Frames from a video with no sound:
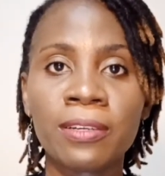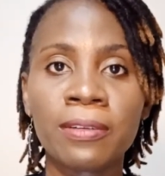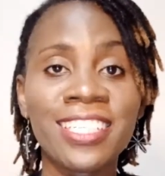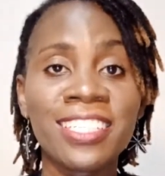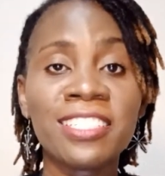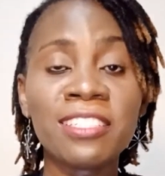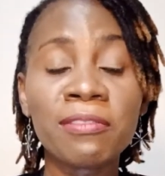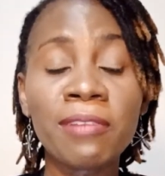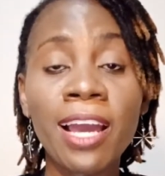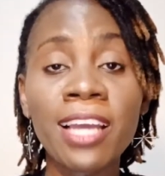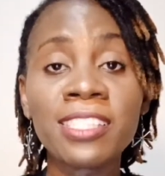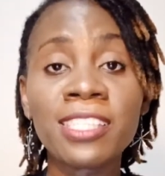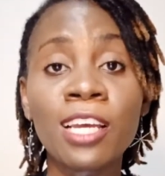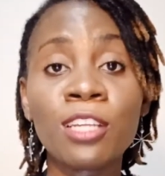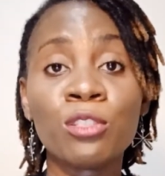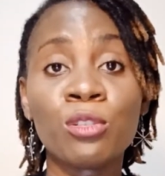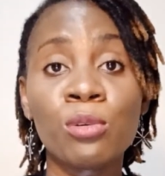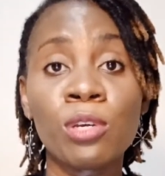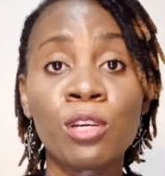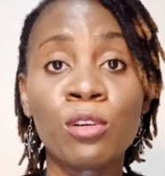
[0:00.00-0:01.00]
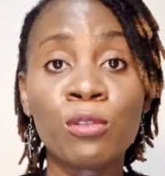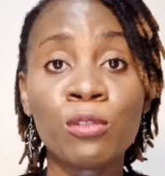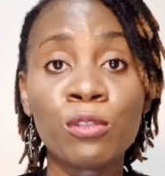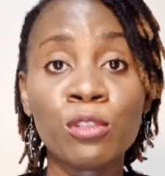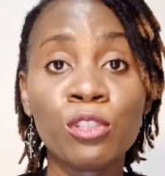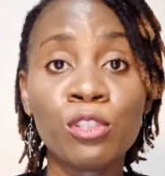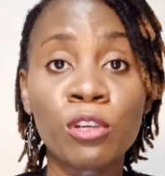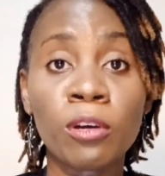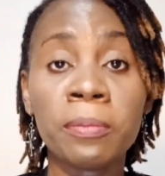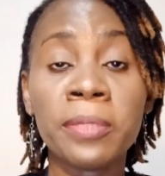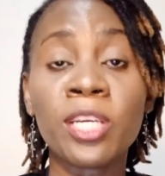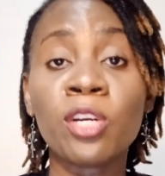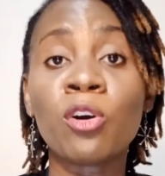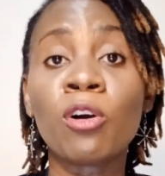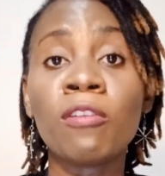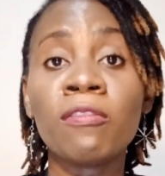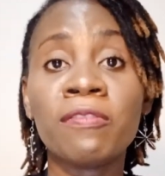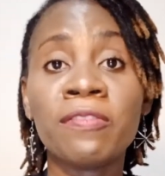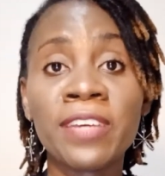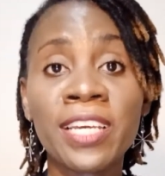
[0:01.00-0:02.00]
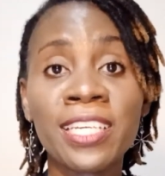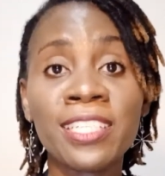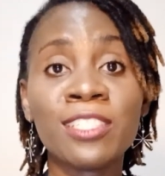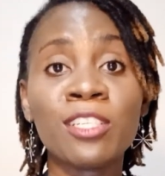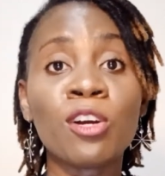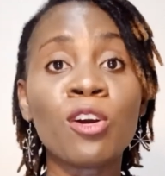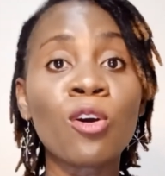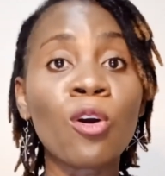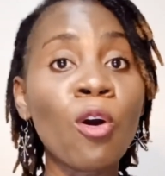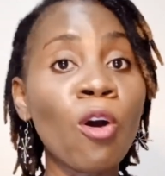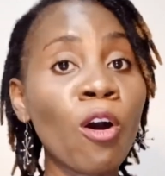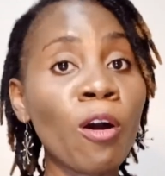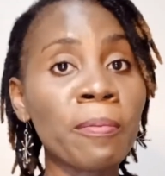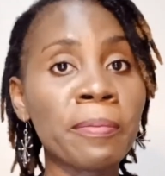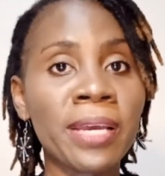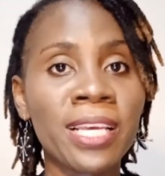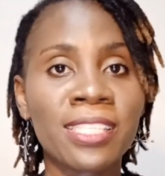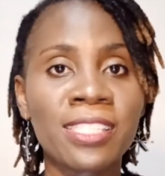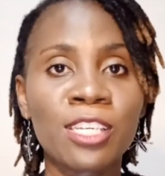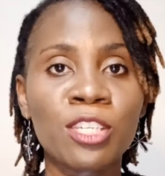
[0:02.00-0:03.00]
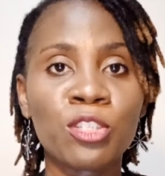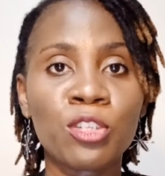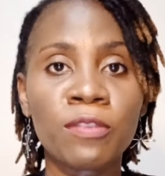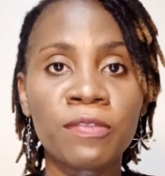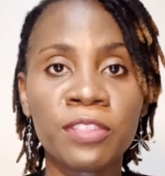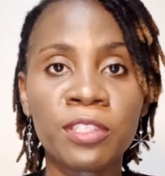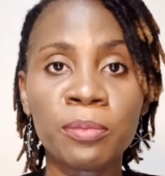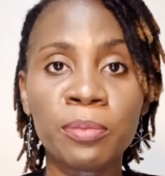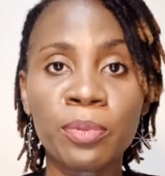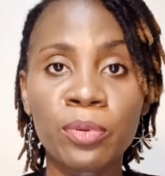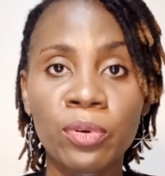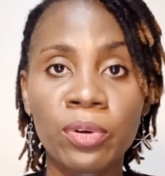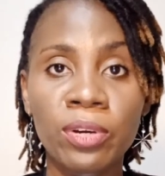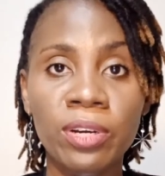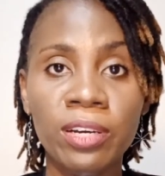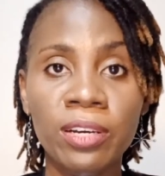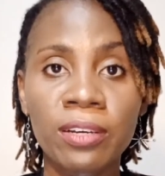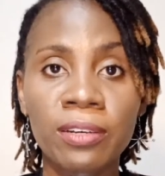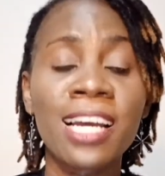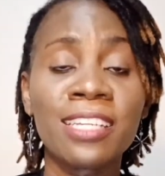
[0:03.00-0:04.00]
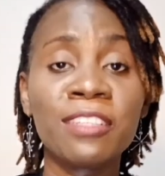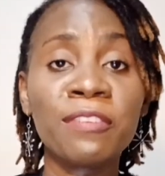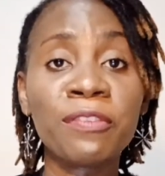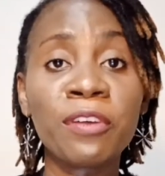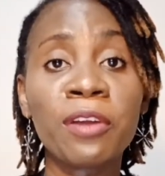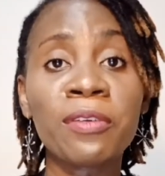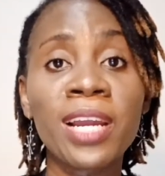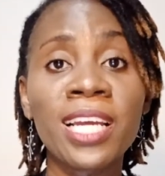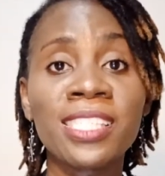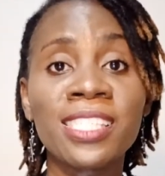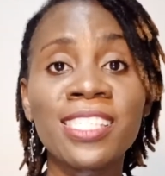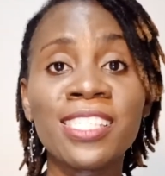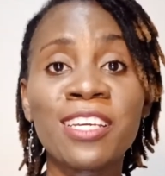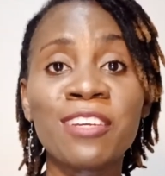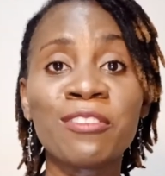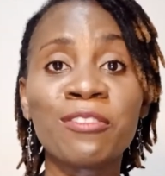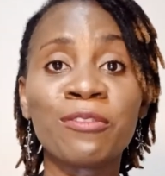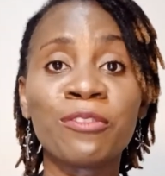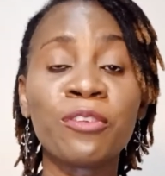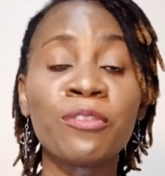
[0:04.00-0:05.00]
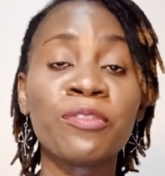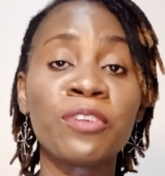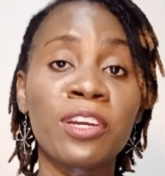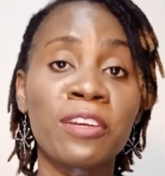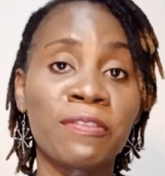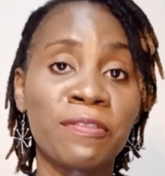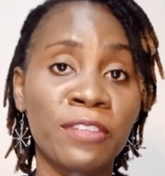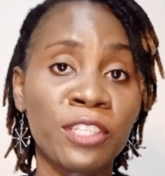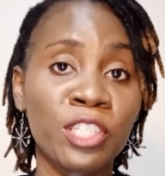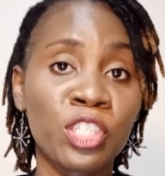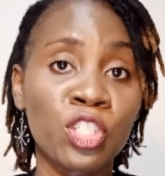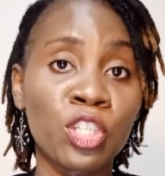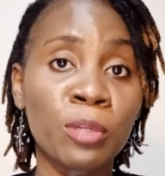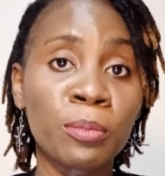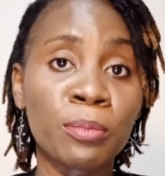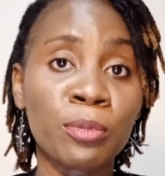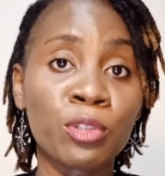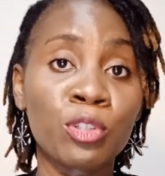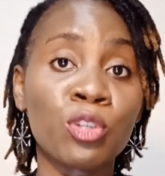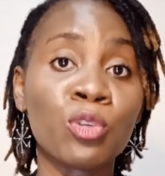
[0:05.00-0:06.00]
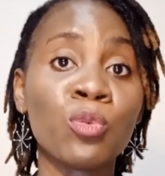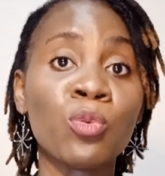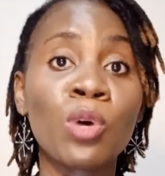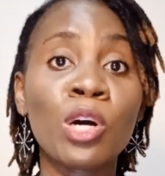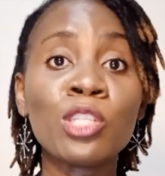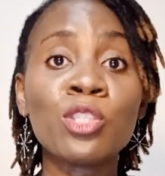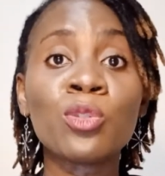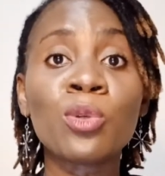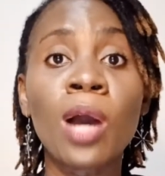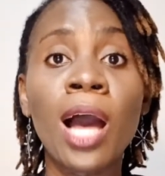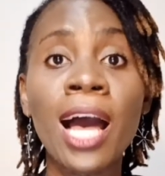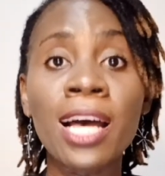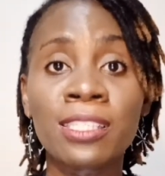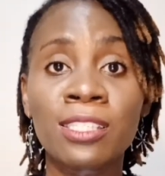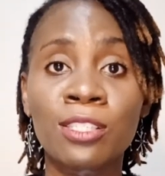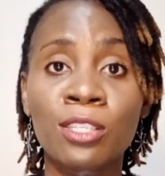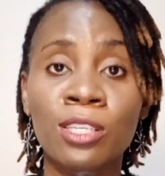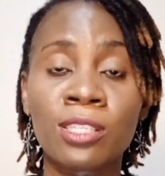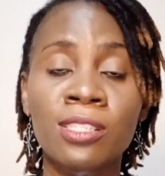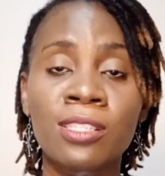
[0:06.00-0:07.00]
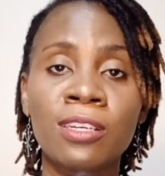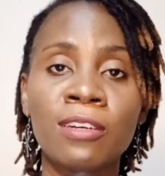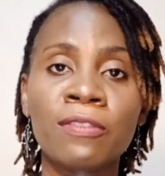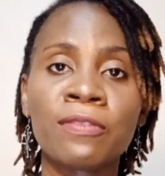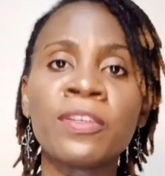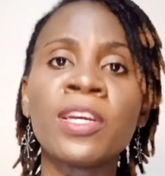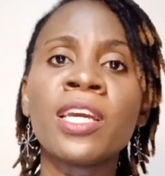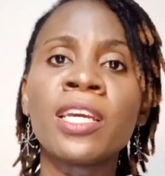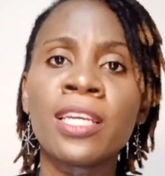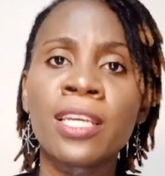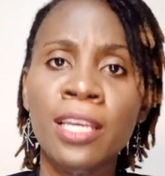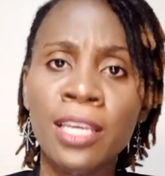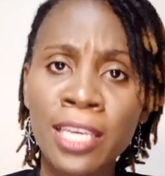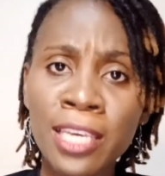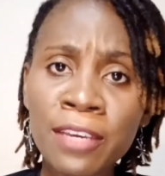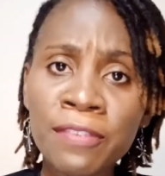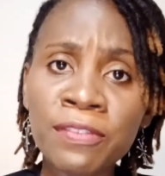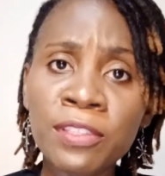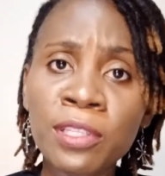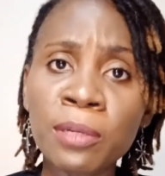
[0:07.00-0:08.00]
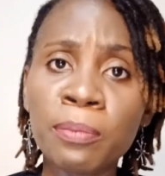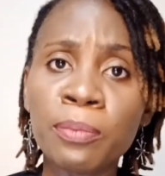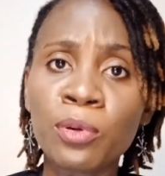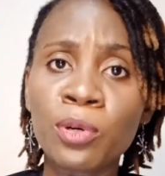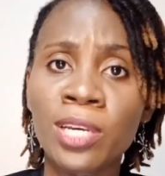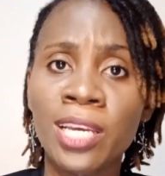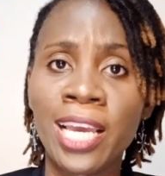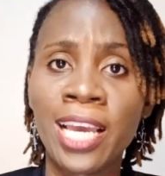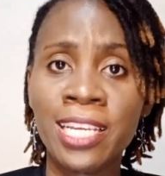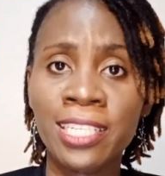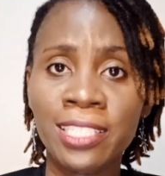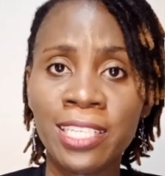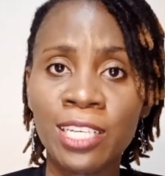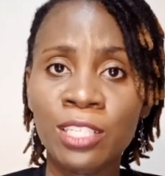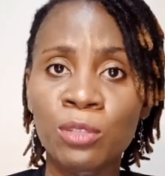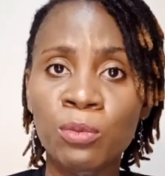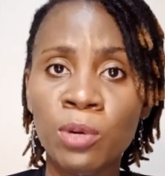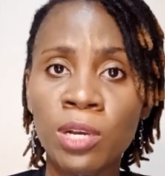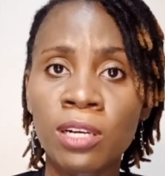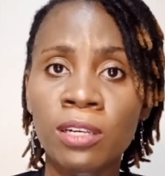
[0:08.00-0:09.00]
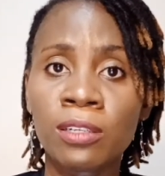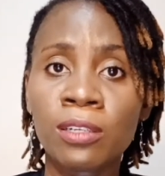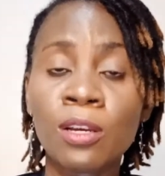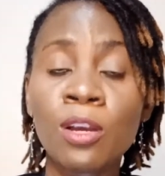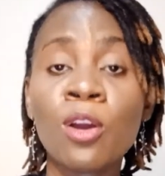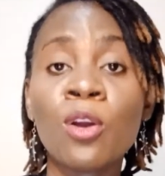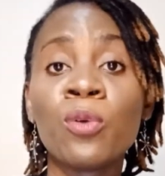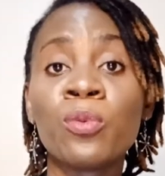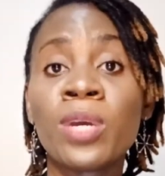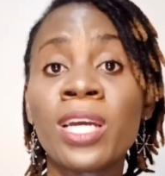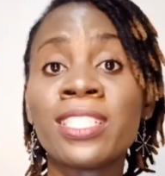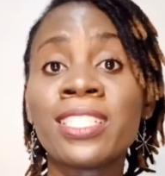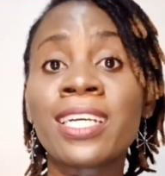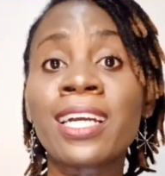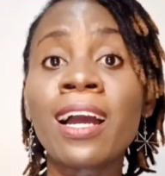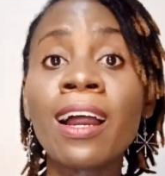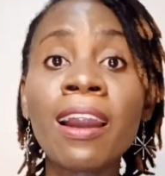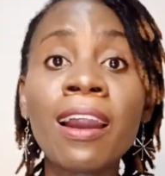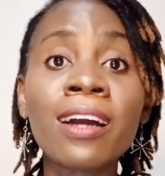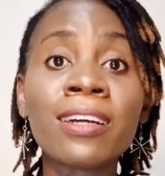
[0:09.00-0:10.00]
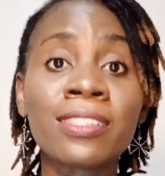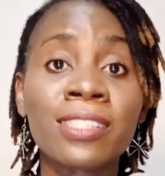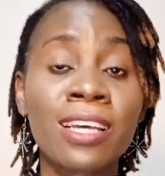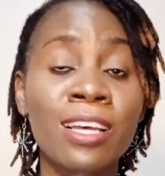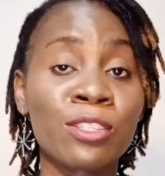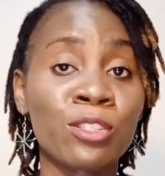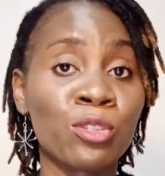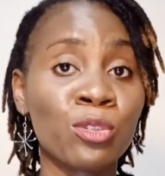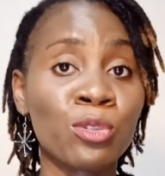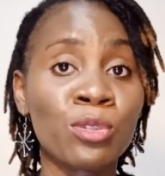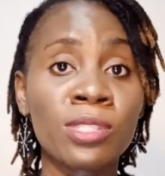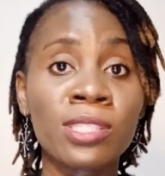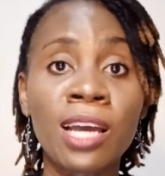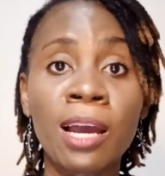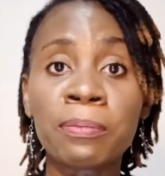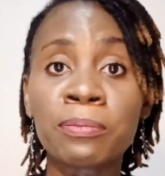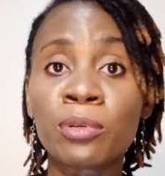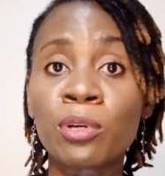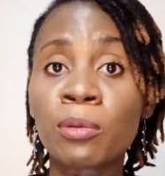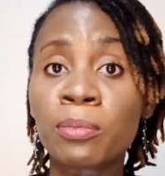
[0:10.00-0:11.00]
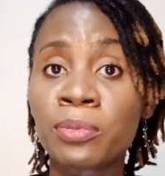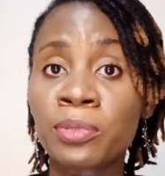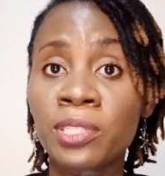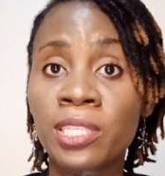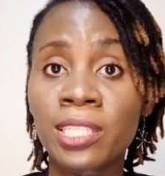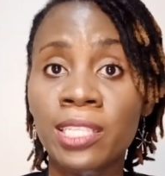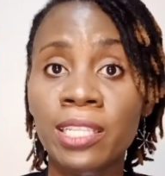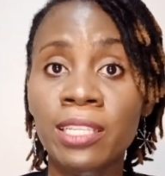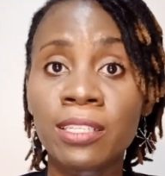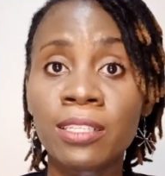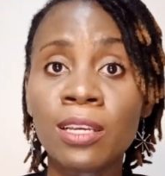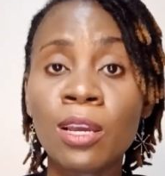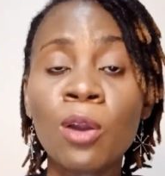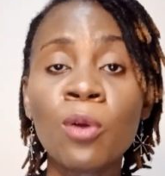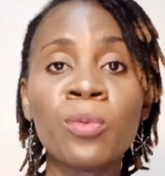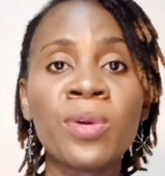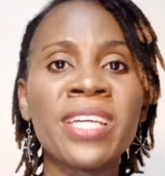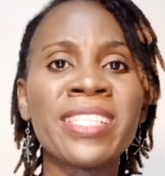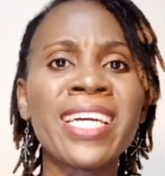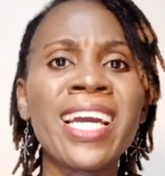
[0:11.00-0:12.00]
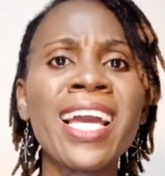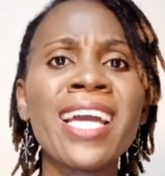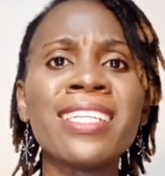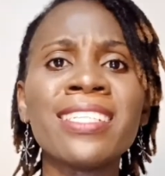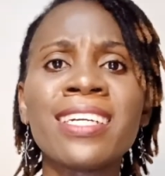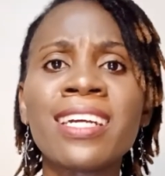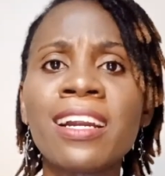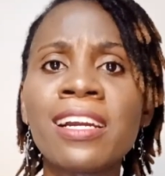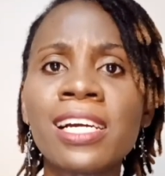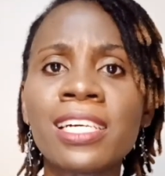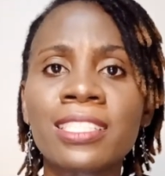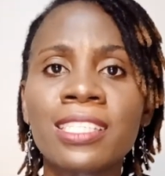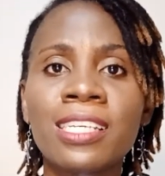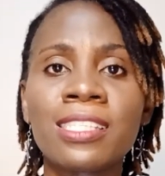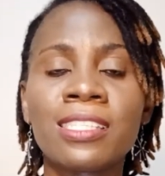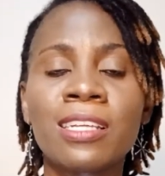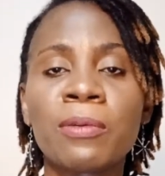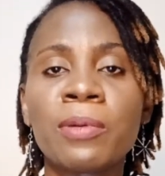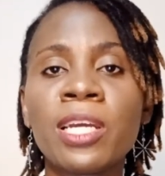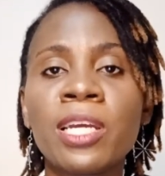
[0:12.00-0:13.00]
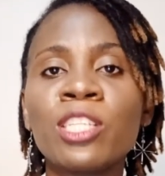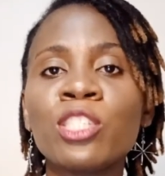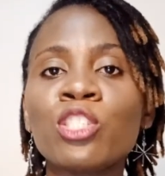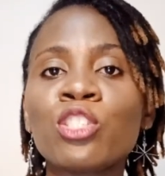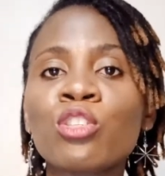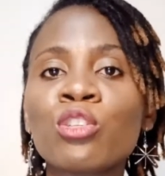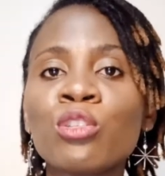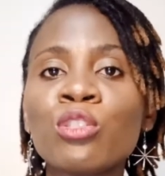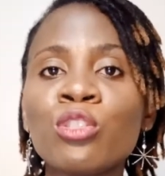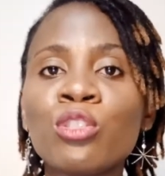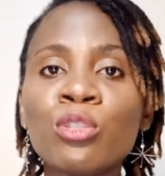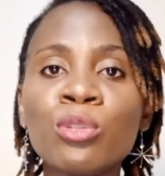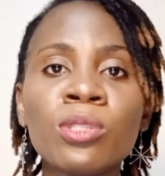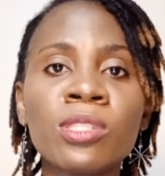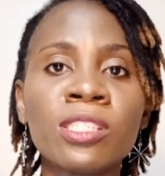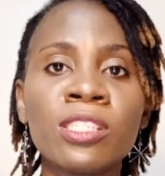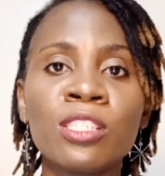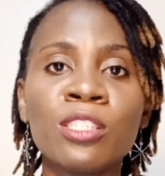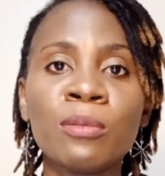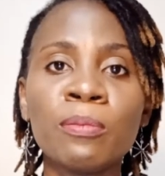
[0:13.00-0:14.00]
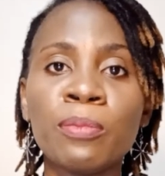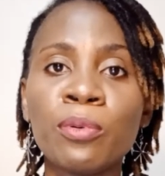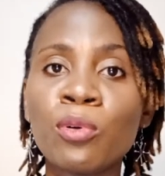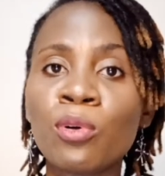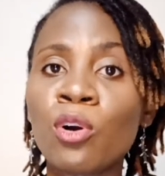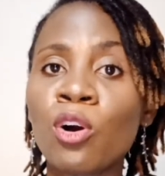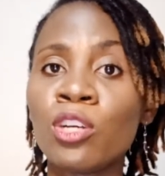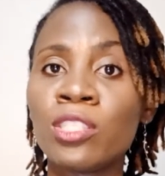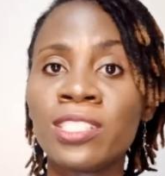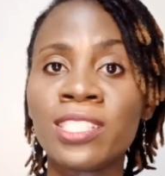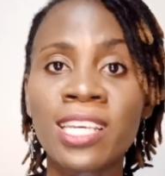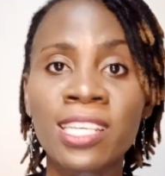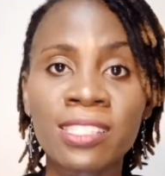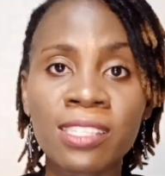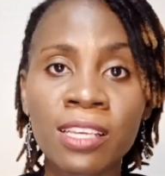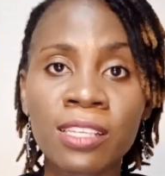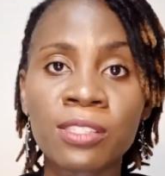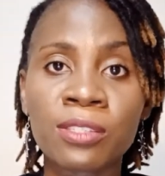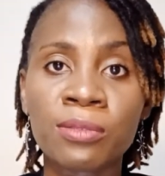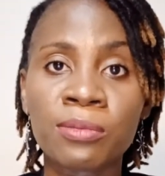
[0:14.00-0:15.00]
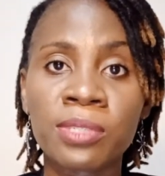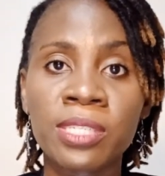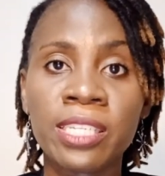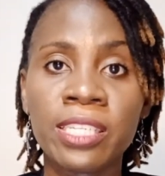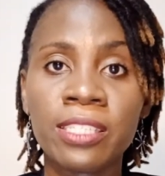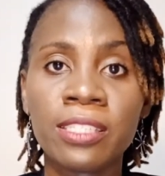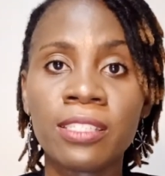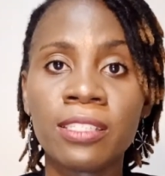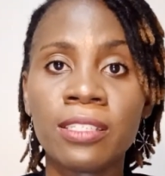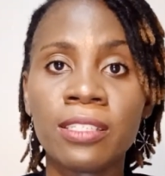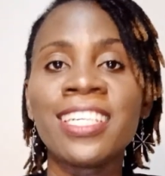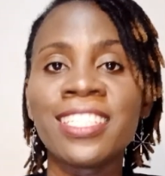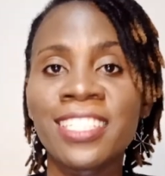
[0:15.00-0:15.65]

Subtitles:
Did the writer do a good job in conveying the core message of the book? And if you're writing a review for a fiction book, you want to ask yourself if the book ended well. Were the characters used appropriately? Were there any characters that were introduced in the book unnecessarily?